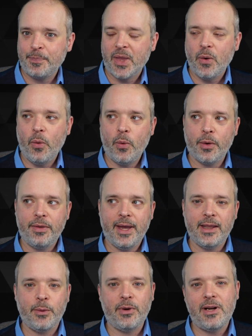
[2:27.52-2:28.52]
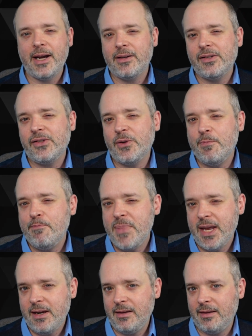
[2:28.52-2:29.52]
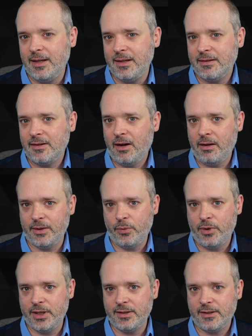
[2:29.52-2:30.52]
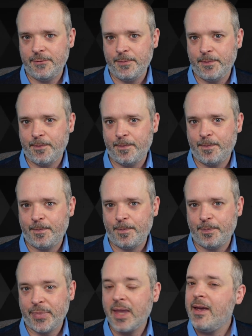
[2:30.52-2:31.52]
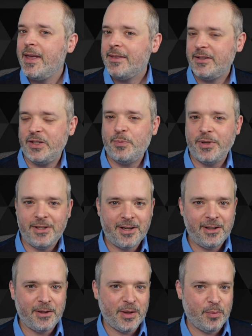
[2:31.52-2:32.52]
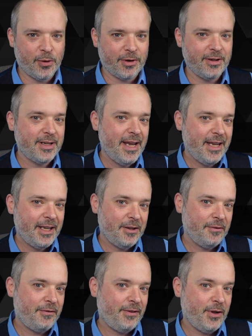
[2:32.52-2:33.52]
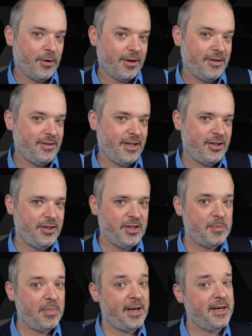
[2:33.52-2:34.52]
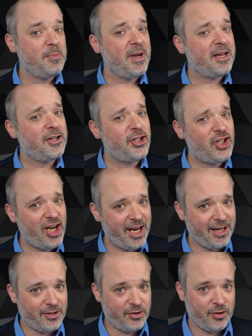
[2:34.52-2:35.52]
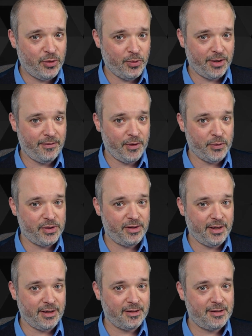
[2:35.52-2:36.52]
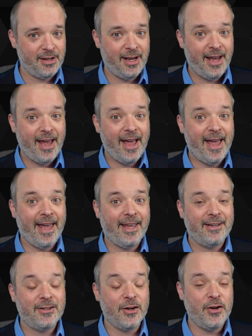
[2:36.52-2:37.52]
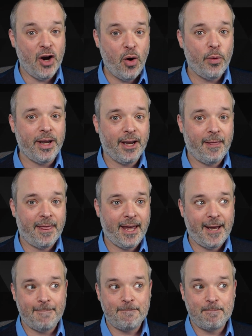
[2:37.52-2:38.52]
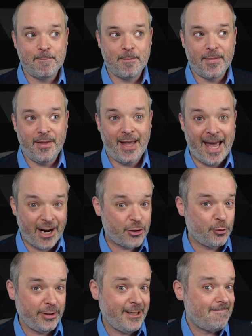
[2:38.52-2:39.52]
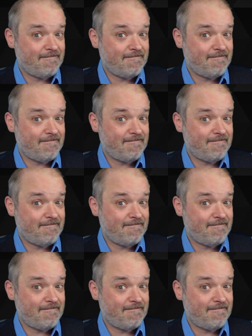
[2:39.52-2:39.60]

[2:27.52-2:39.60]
or that they rely on so many things all at once. This is particularly important if the organization is planning to make a change to one of those things, and knowing that actually